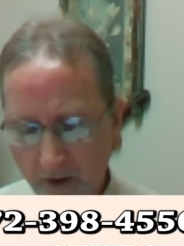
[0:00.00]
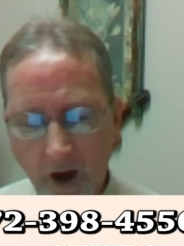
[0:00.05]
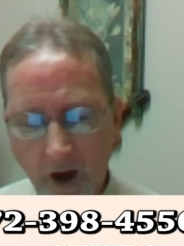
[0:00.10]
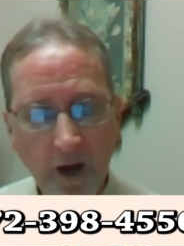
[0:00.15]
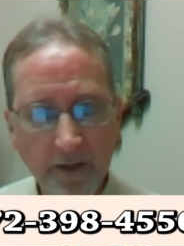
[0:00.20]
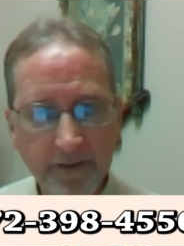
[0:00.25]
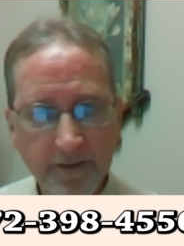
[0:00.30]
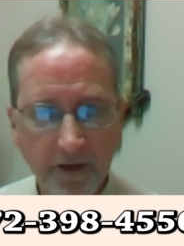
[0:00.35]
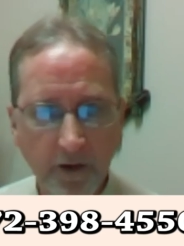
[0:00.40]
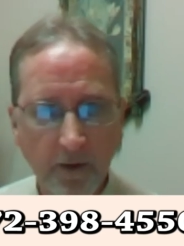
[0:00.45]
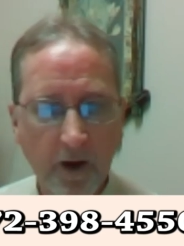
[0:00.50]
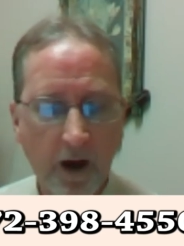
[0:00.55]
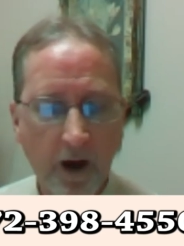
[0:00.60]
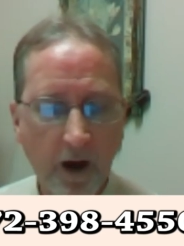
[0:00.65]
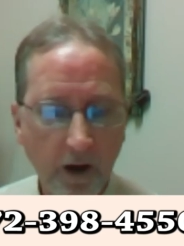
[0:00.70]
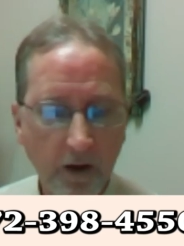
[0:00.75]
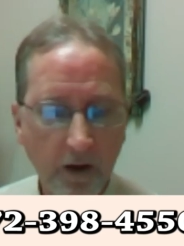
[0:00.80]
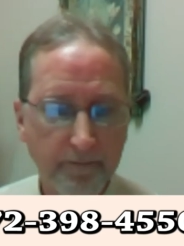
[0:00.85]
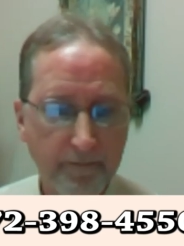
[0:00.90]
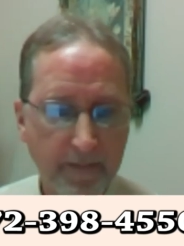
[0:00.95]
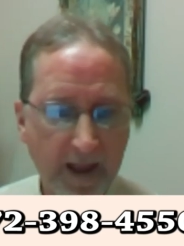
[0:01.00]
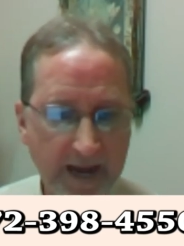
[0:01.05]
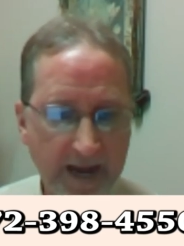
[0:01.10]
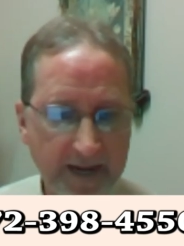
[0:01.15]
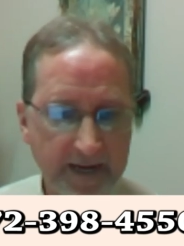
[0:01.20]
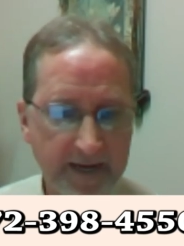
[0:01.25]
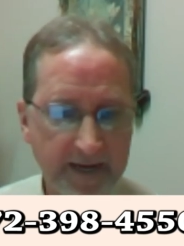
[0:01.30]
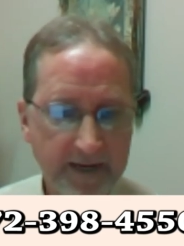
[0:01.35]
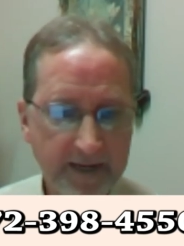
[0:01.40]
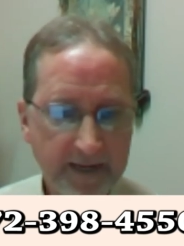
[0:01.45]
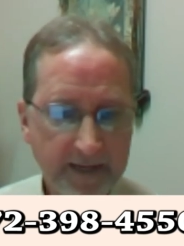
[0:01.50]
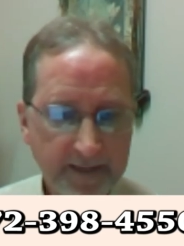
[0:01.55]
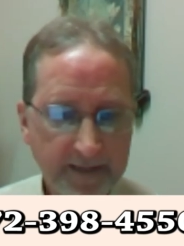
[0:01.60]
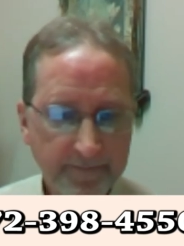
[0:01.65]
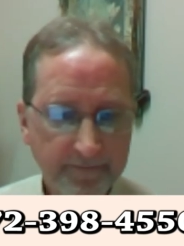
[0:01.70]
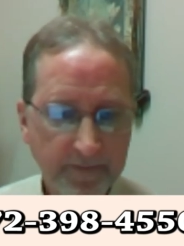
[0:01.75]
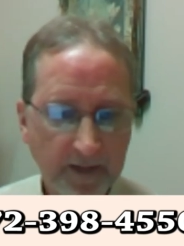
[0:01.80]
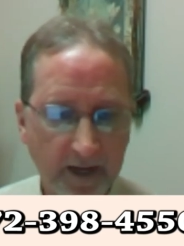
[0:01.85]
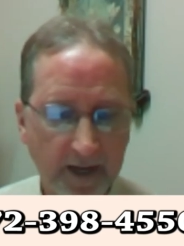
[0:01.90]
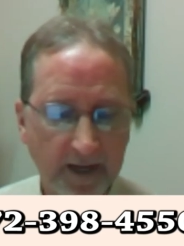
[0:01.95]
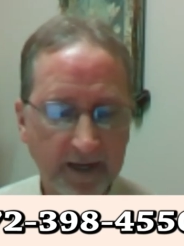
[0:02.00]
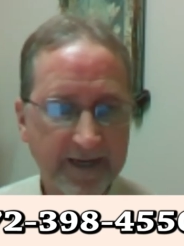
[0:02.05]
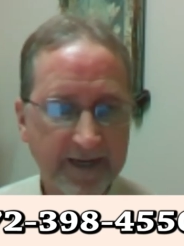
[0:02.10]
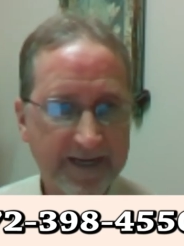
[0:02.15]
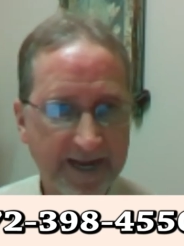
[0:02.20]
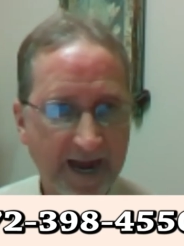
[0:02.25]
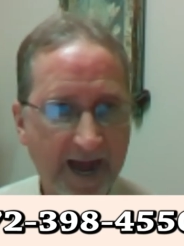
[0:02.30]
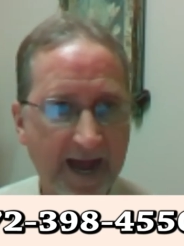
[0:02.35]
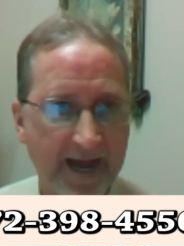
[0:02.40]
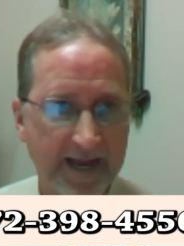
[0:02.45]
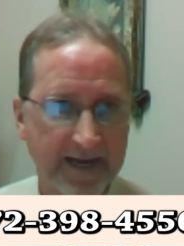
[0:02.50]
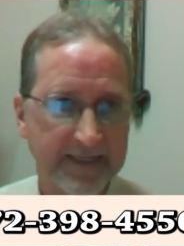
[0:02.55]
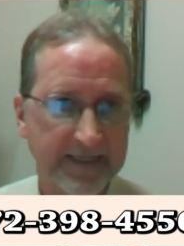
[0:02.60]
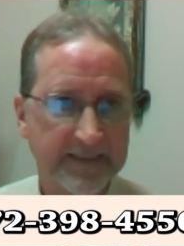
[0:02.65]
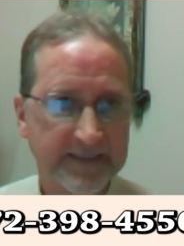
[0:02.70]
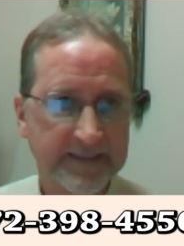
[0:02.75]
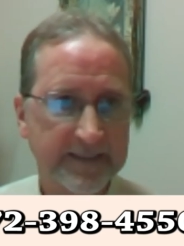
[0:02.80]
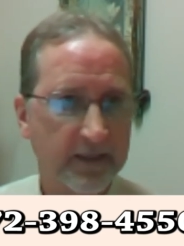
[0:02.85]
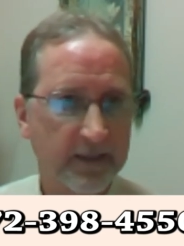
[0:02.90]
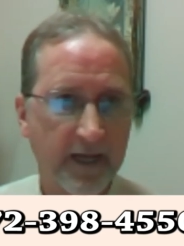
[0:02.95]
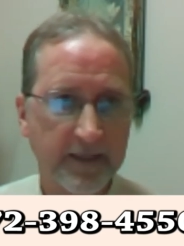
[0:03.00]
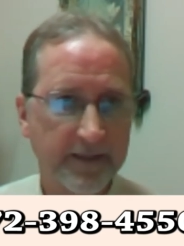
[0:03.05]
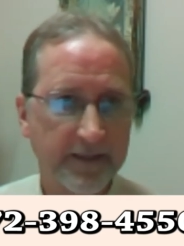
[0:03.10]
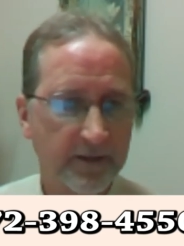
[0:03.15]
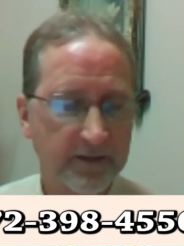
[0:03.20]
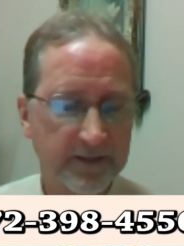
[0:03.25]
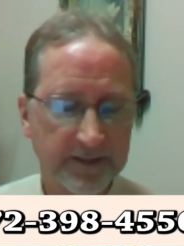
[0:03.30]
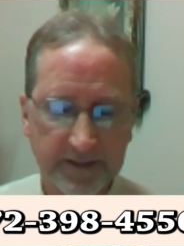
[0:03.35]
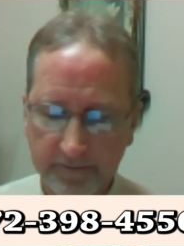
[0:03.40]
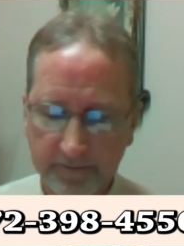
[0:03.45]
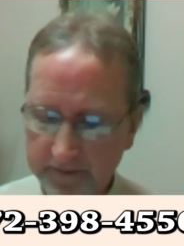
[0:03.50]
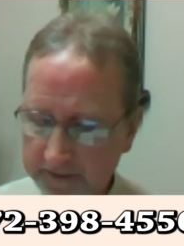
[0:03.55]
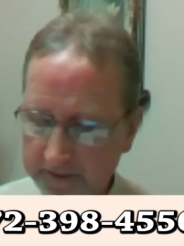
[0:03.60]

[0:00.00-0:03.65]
are there are many uh, guides. There's